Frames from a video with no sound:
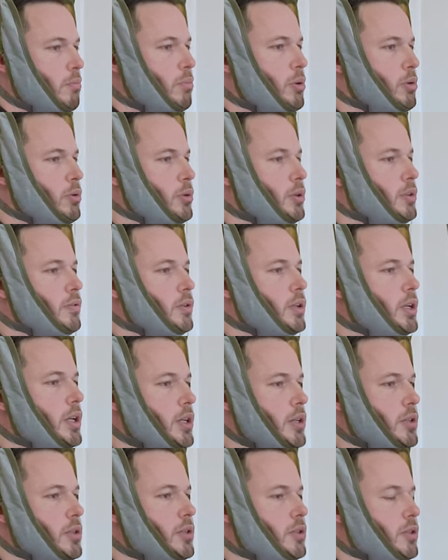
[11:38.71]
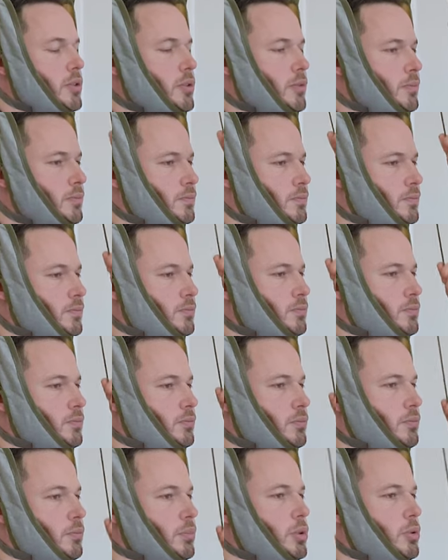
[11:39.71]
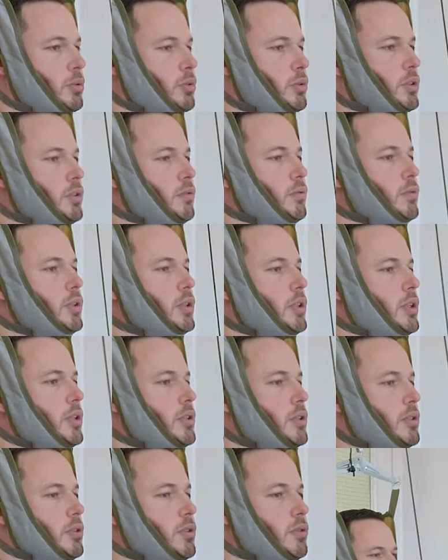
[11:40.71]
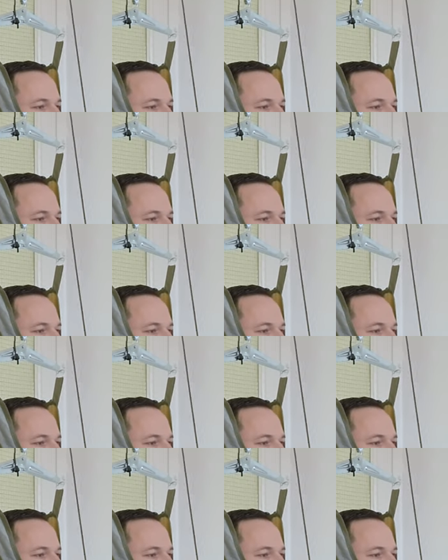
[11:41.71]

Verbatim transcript: pull and release, pull and release.